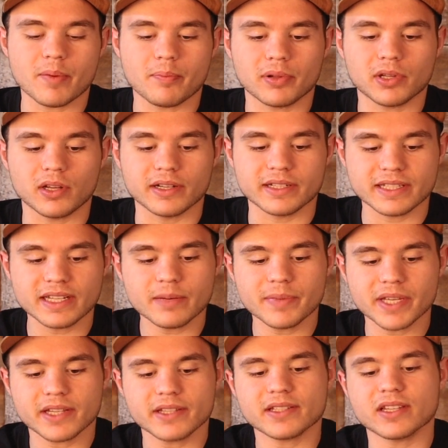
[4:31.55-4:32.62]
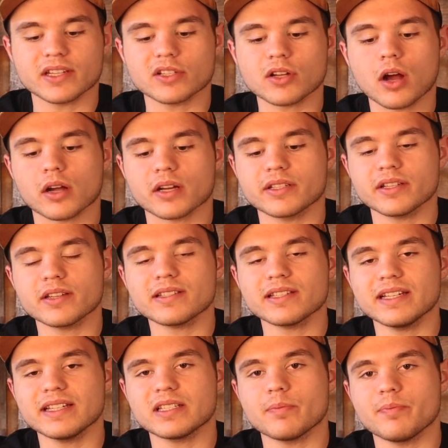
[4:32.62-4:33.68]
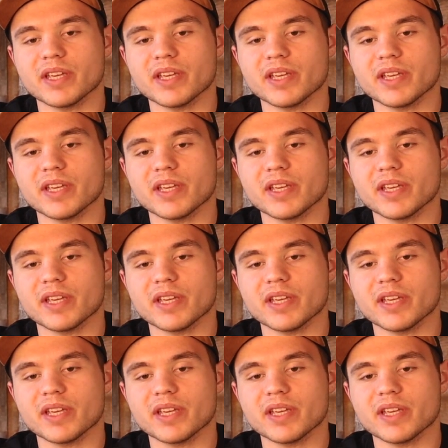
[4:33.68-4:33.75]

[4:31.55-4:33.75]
it plugged in because the dock does need to